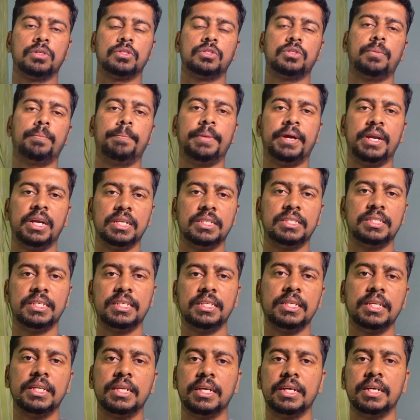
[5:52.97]
So
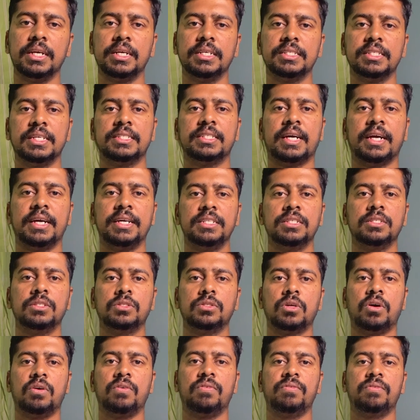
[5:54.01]
medicine is a
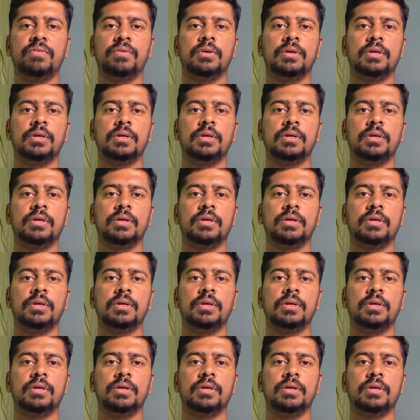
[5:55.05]
science of